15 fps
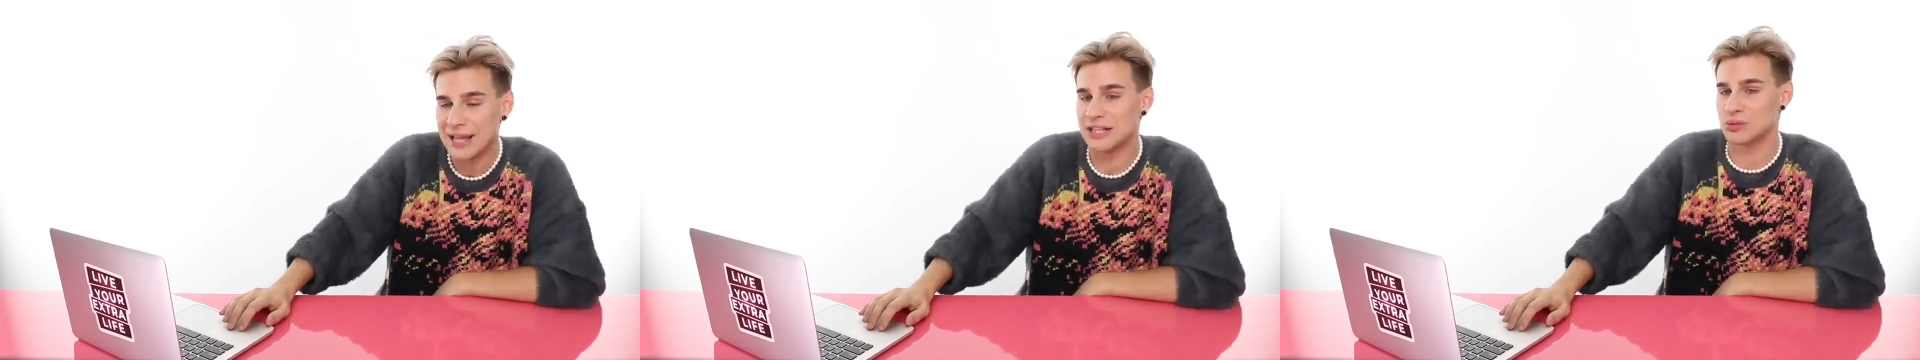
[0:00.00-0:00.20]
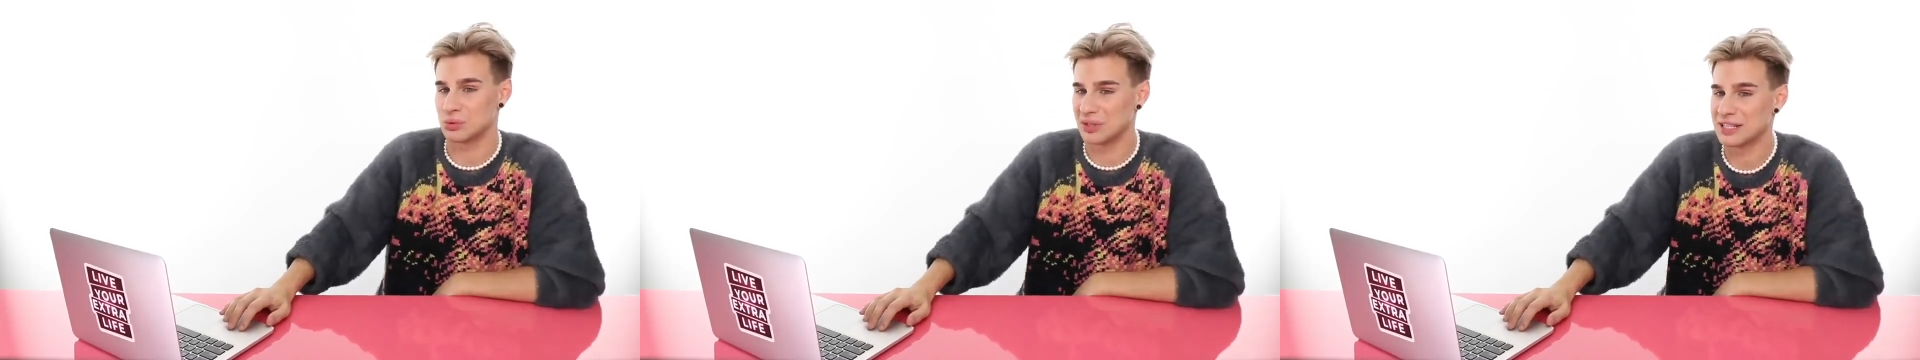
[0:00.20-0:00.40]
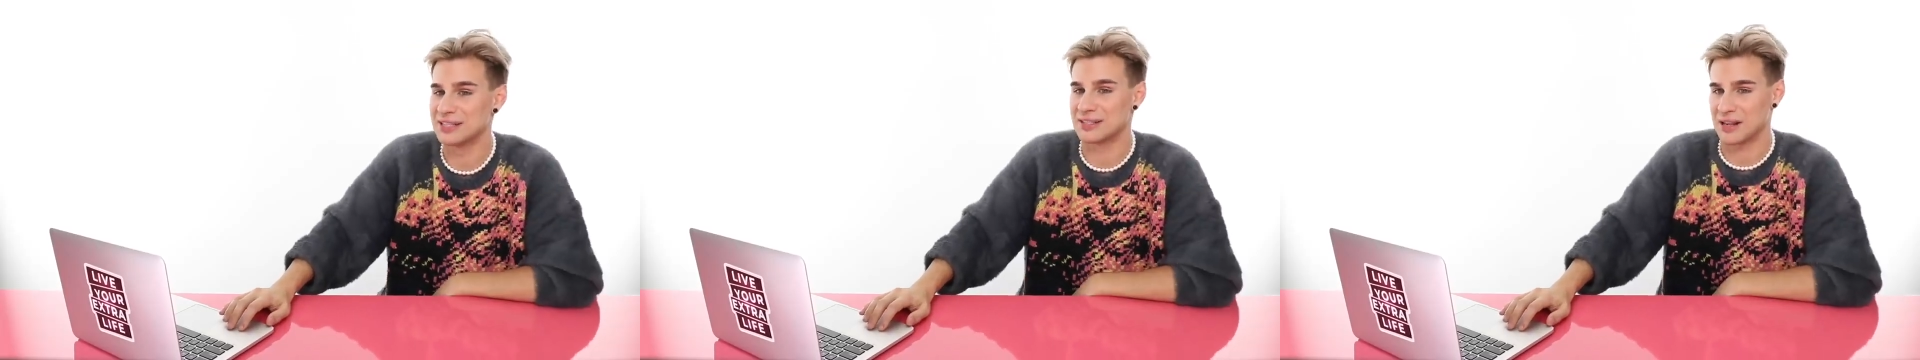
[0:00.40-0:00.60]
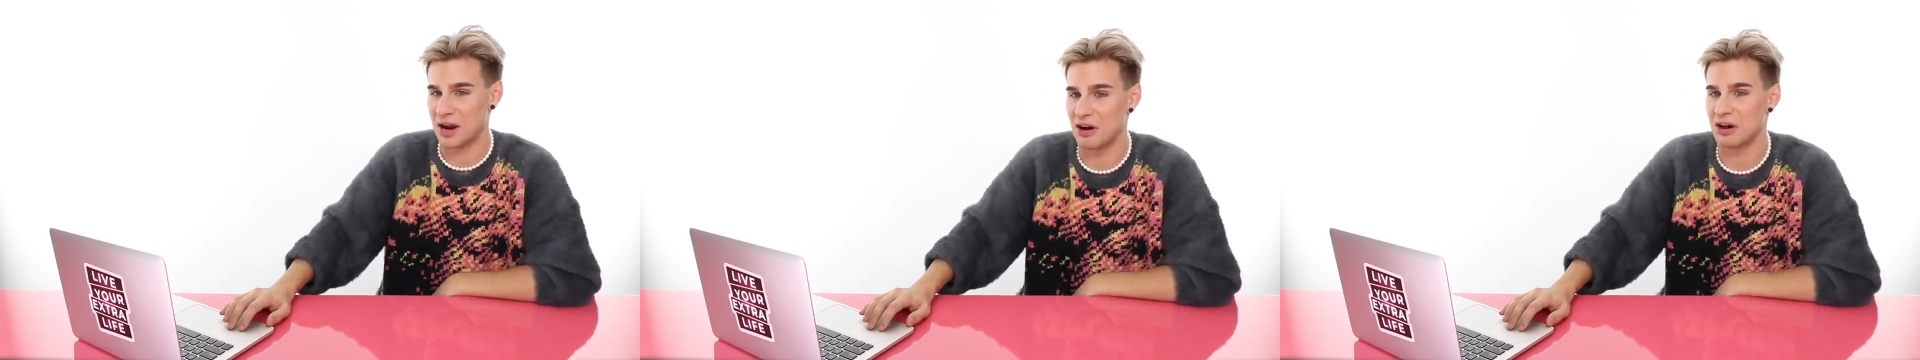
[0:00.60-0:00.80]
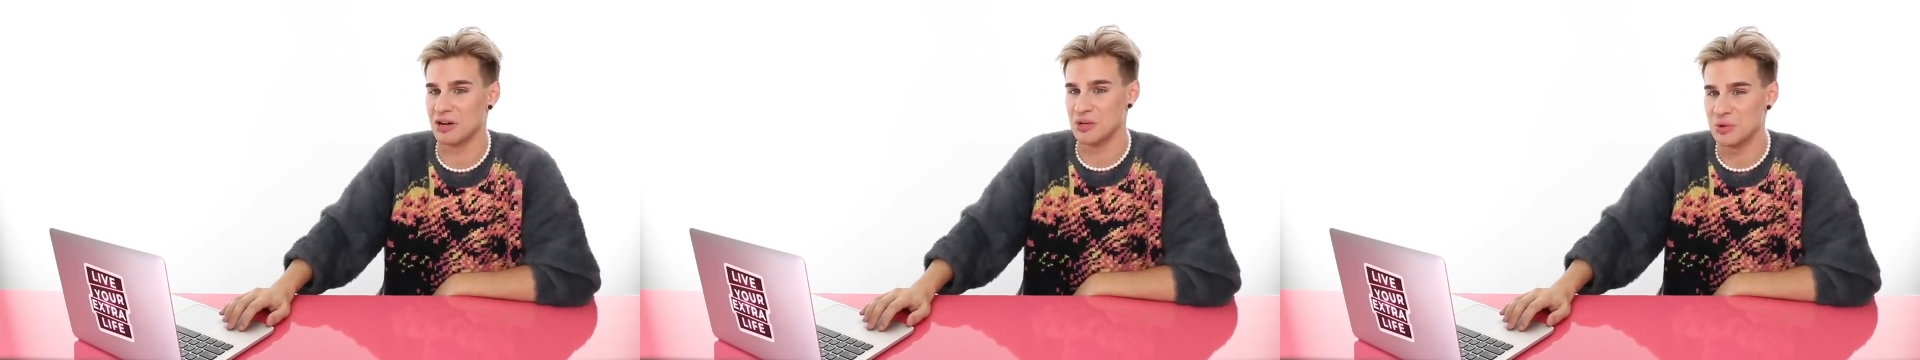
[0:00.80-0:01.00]
It's really
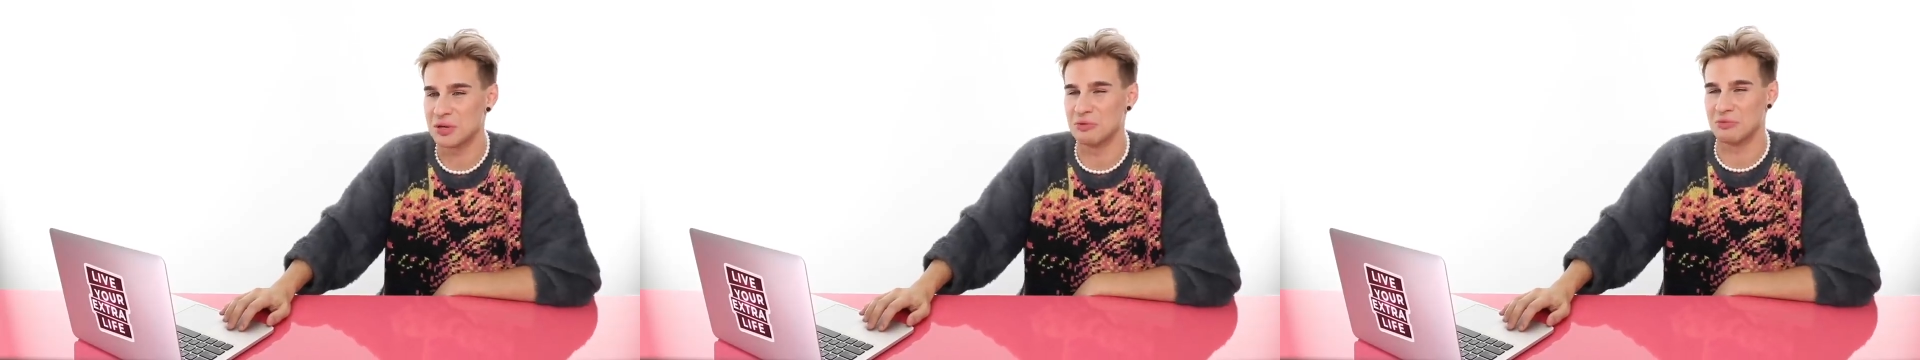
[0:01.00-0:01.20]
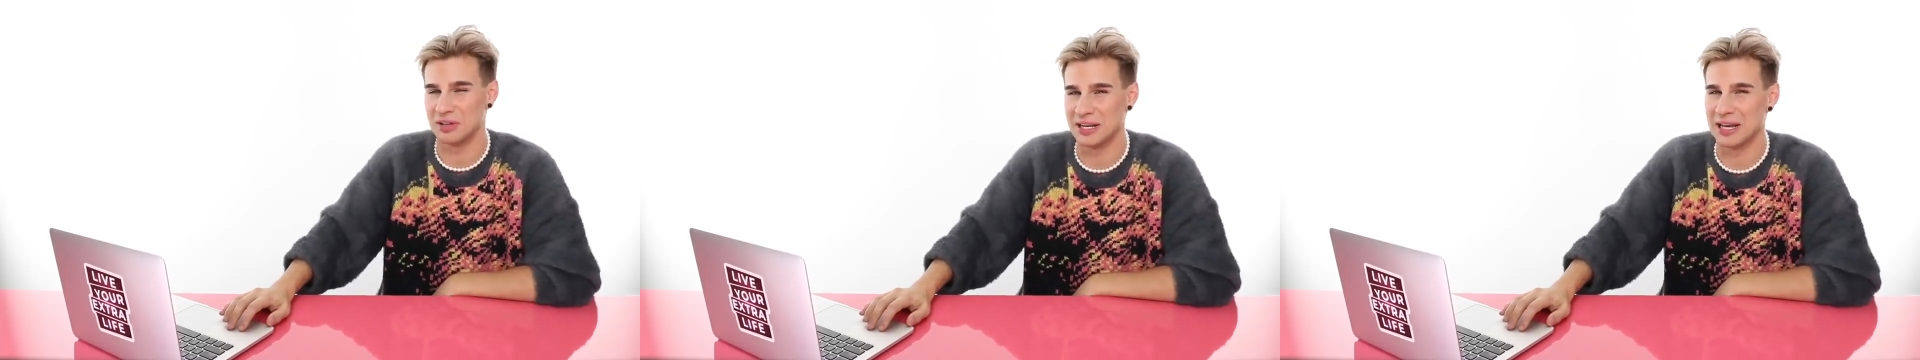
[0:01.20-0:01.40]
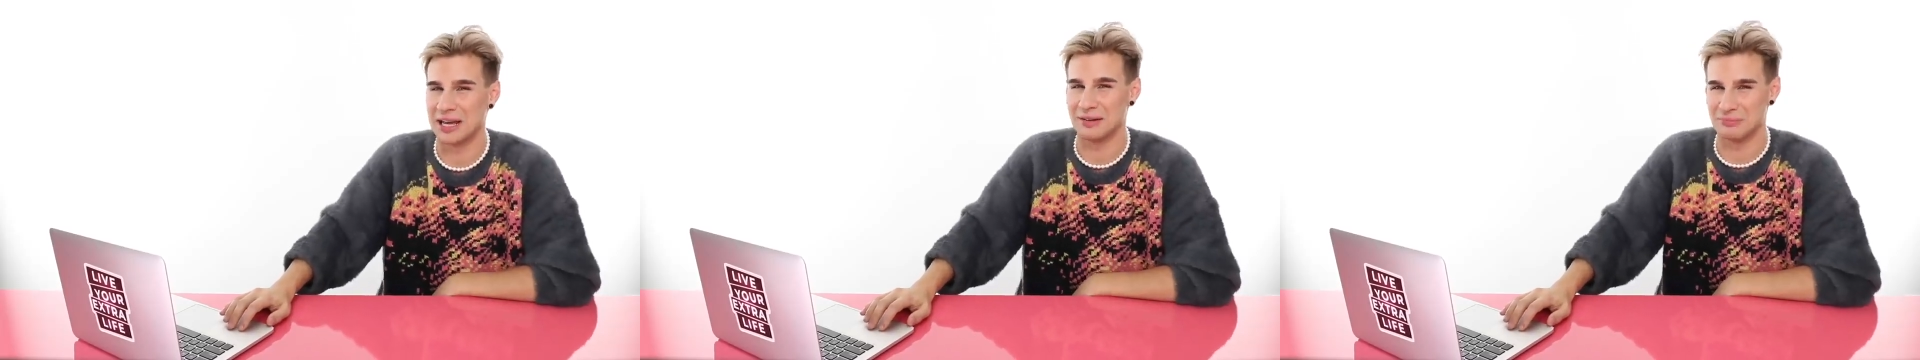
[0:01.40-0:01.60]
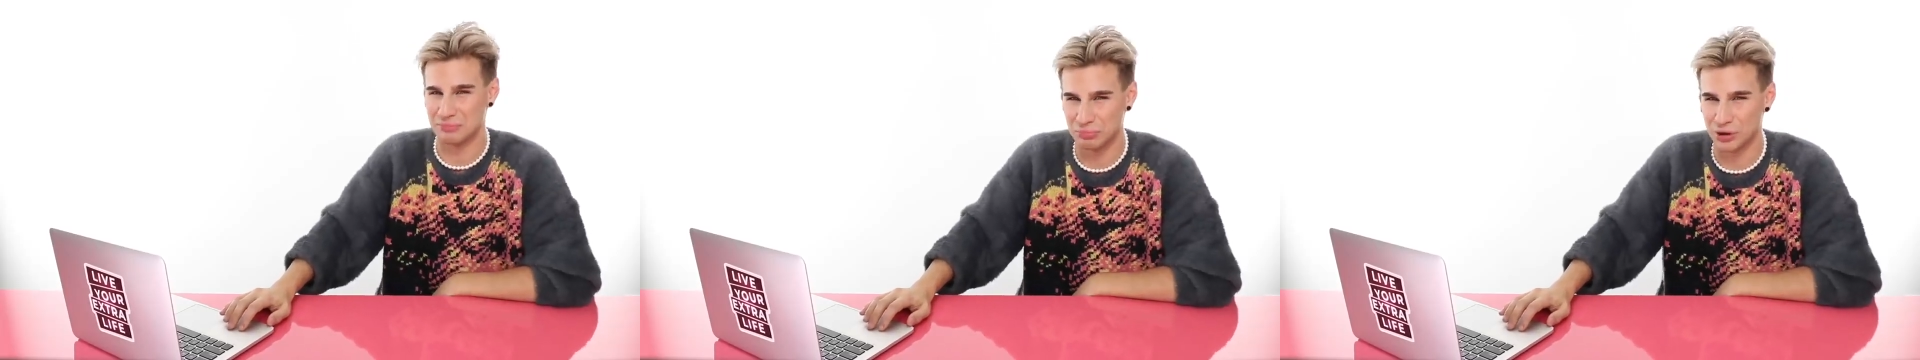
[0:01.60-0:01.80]
scary. You can really get